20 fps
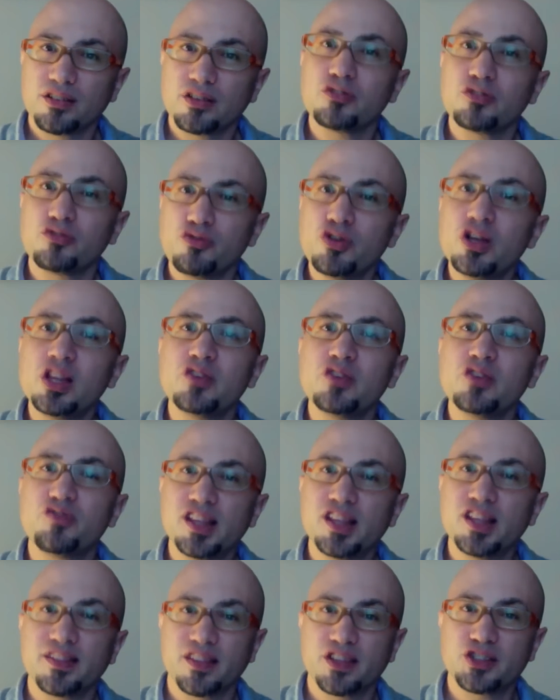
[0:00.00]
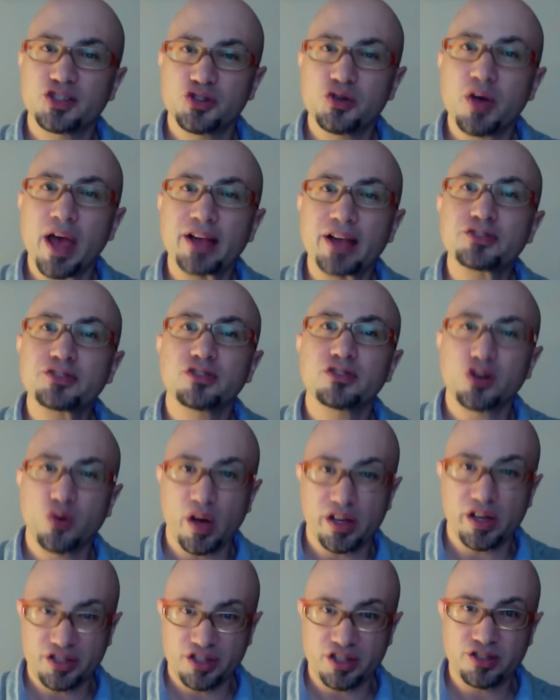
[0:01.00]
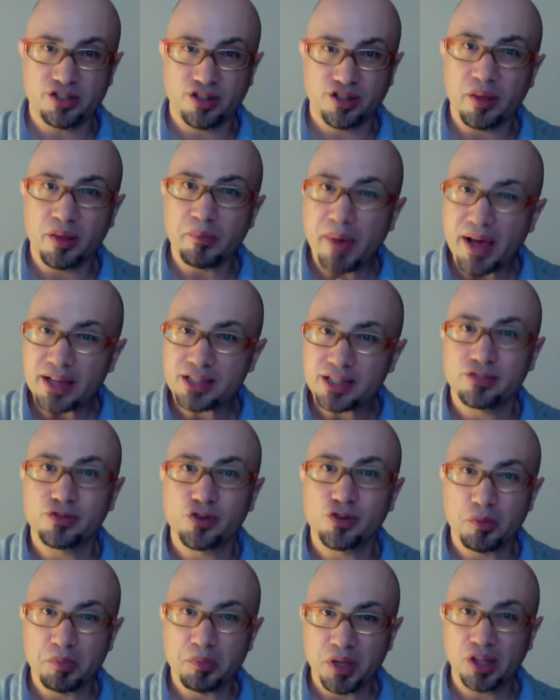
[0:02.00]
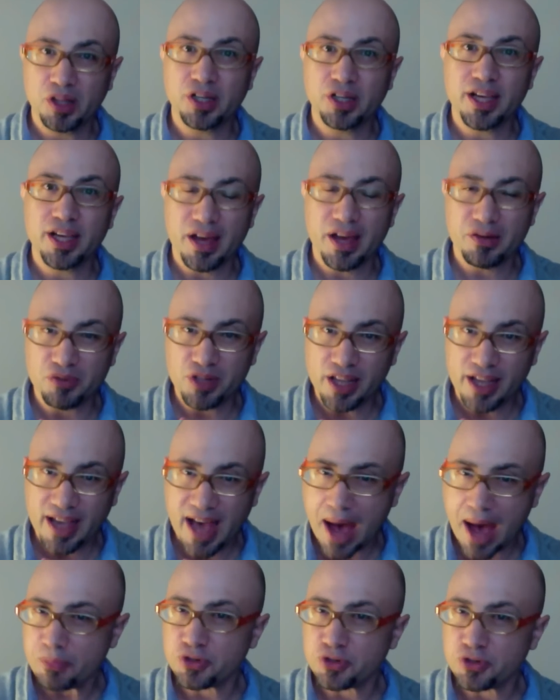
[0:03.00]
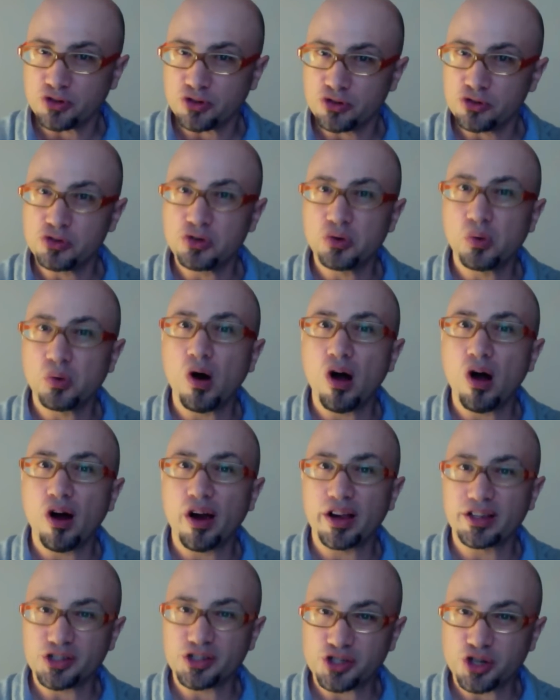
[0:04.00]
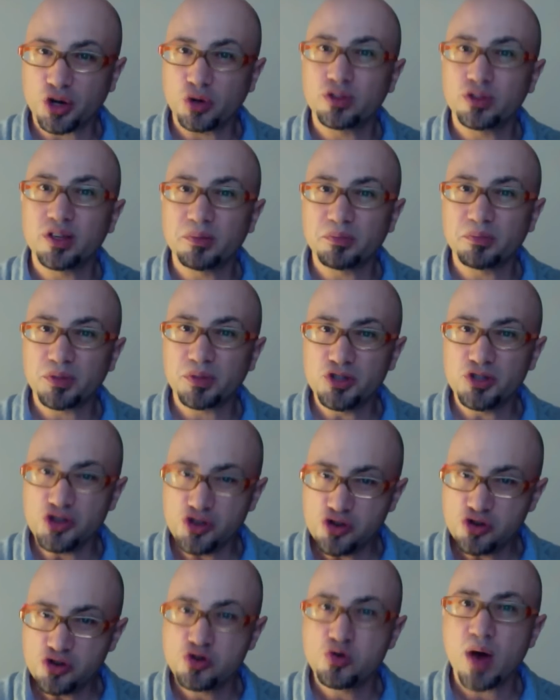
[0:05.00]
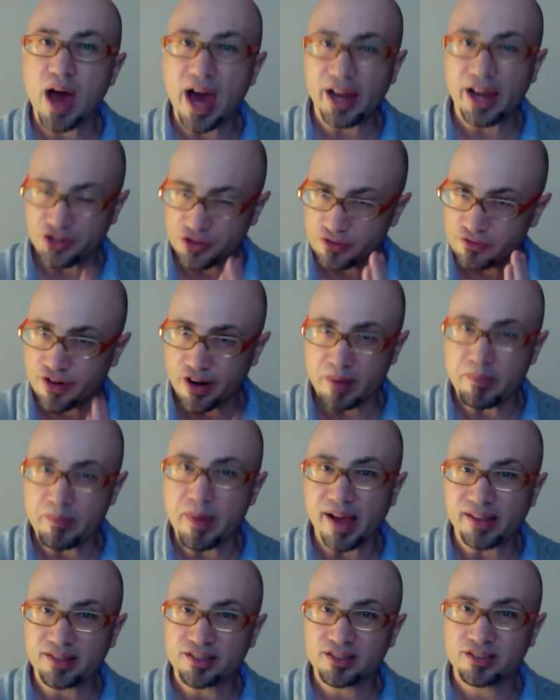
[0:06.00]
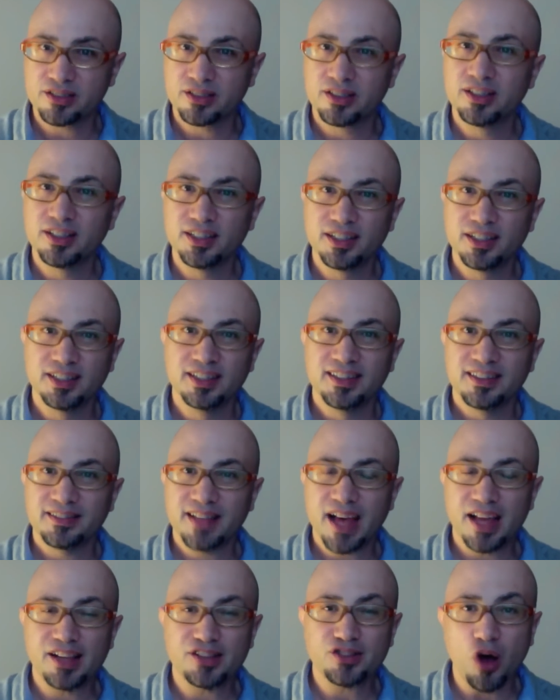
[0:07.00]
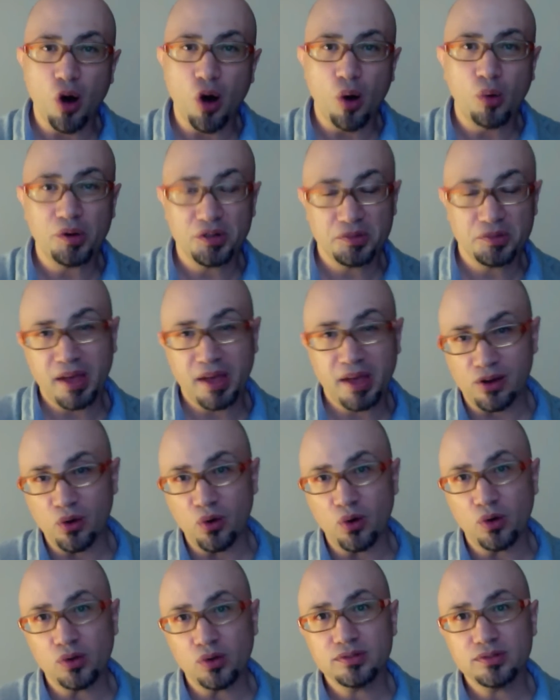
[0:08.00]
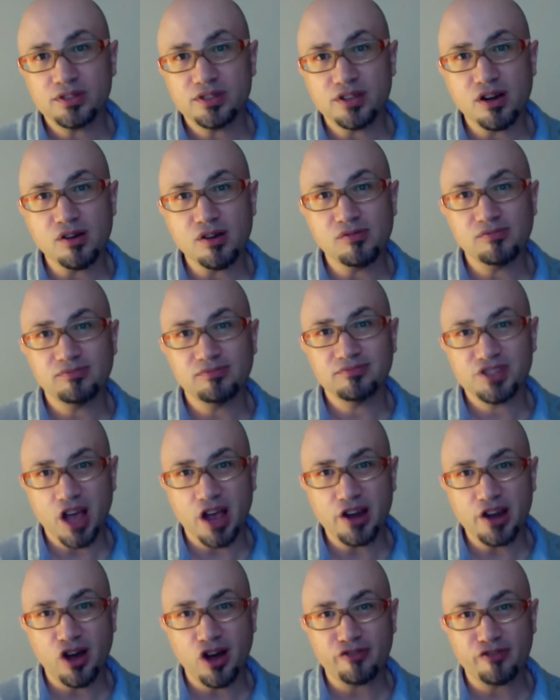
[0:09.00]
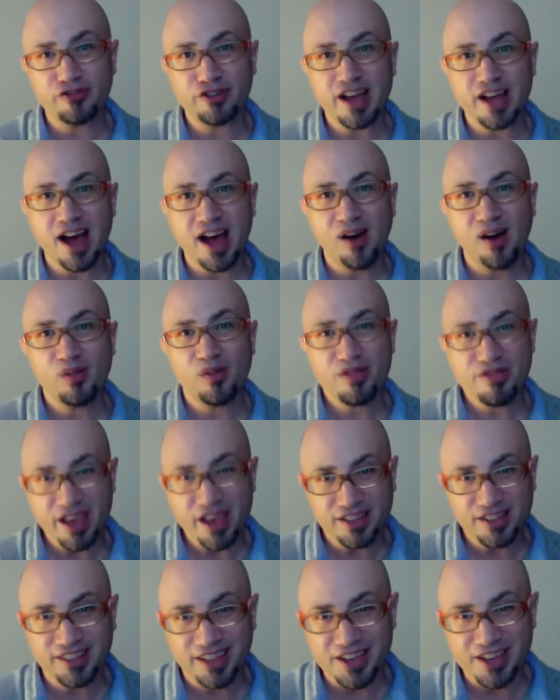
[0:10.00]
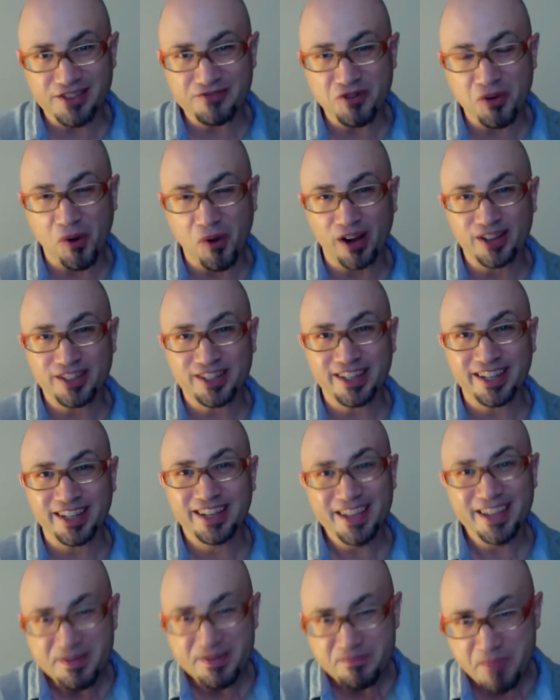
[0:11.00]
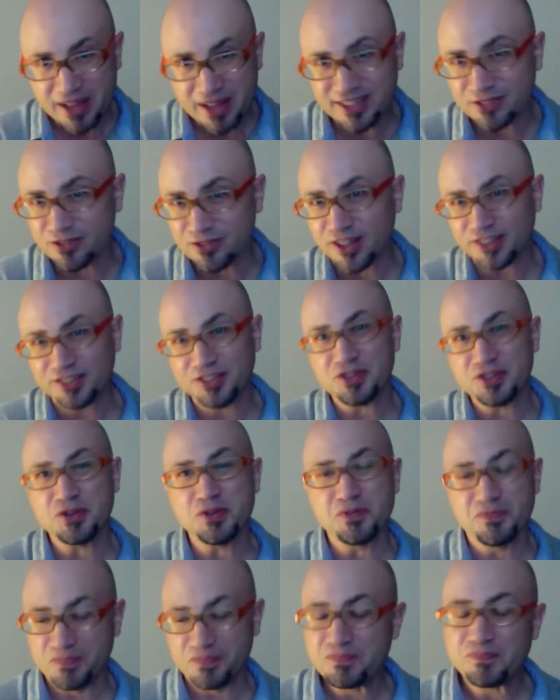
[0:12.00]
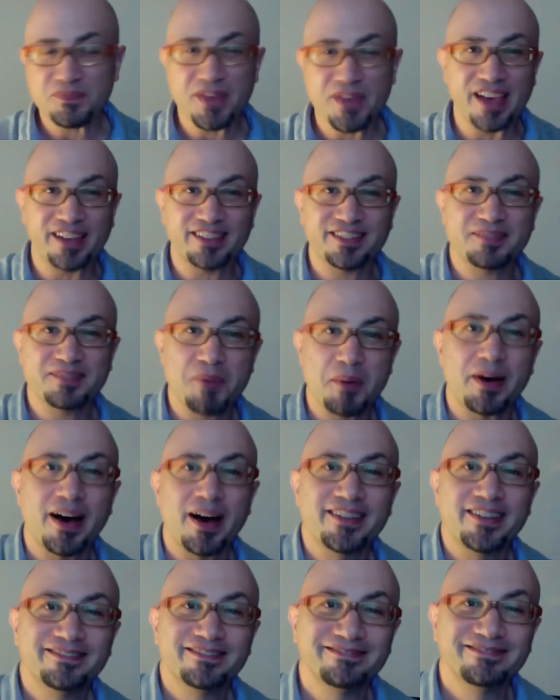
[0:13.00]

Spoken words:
really feeling that you answered the questions to the best of your ability and really captured who you are and showed them you at your very best. That is always my goal. So, signing off for now. Thanks again for watching. Best of luck to you. Thanks. Bye-bye.